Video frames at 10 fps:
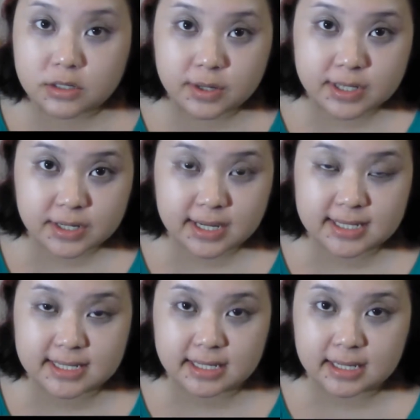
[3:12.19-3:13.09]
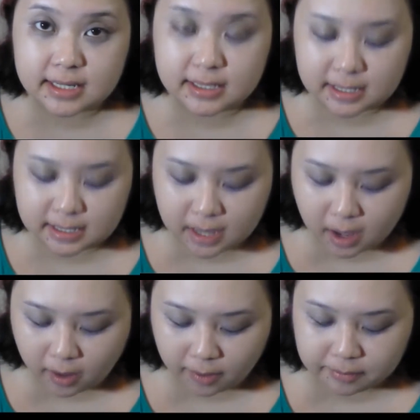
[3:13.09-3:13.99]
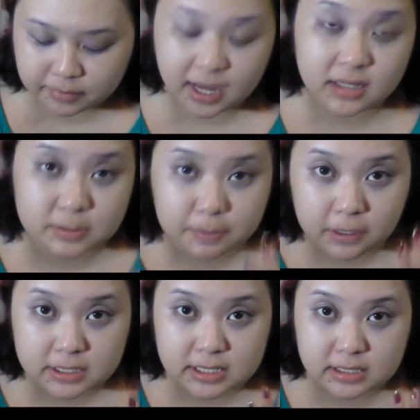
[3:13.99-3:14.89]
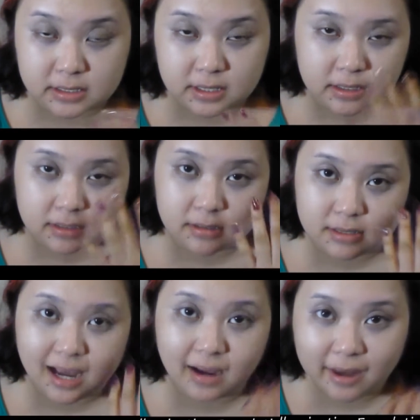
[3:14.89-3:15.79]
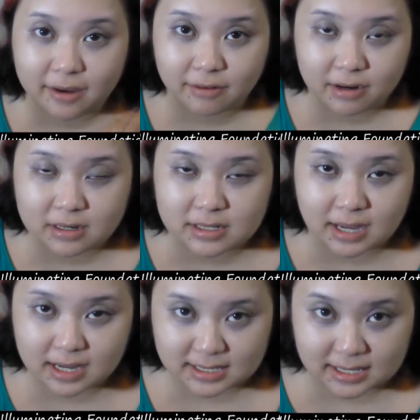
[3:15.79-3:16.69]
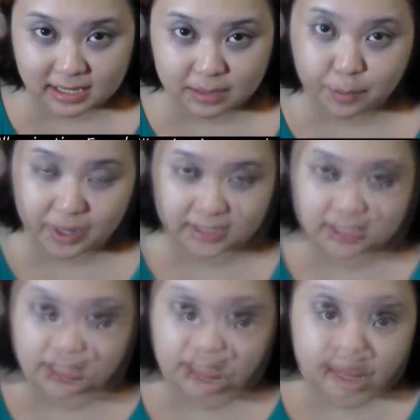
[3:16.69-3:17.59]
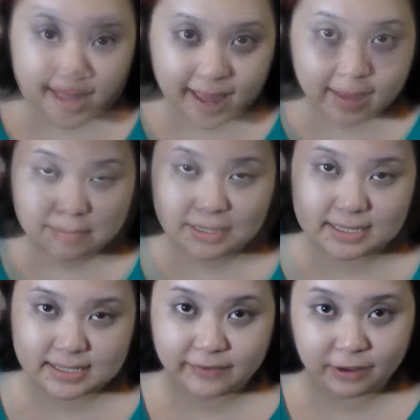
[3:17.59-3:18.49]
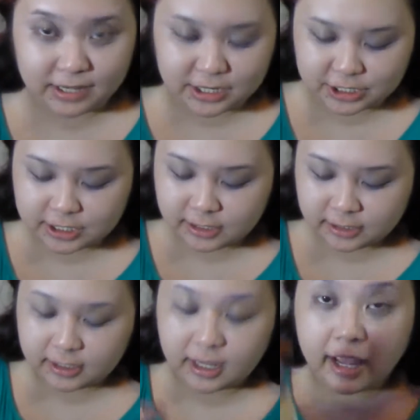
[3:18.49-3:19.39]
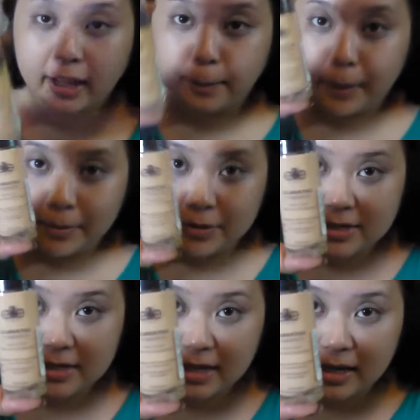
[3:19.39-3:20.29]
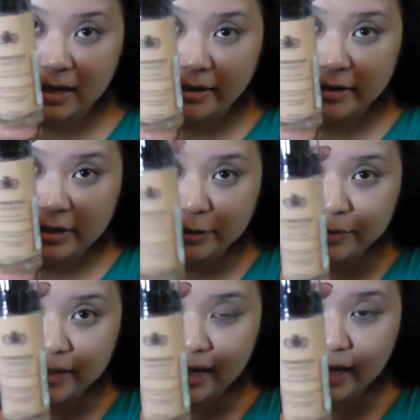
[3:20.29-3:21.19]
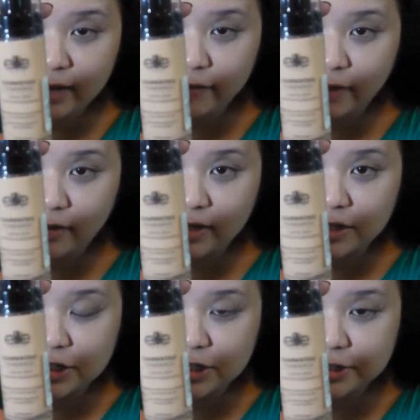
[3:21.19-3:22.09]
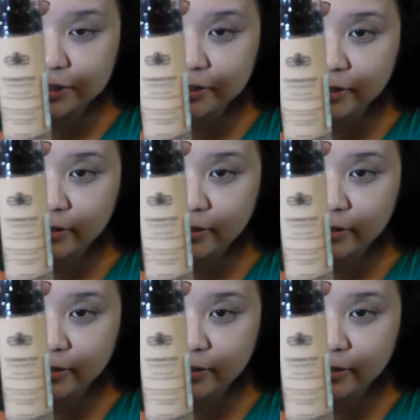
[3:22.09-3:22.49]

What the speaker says: So as you can see, the dark spots, the dark areas are slightly brighter now. So the next step is foundation. I'm using the Illuminating foundation.